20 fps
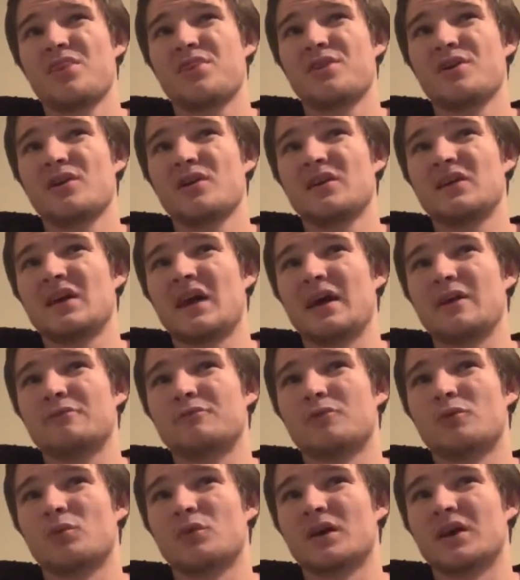
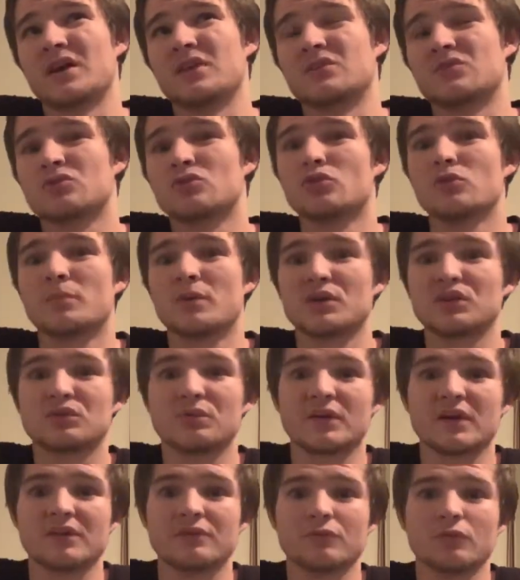38-14, Storm by
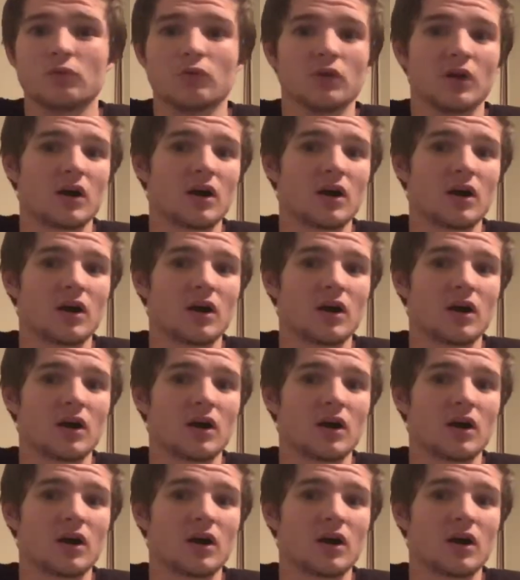24.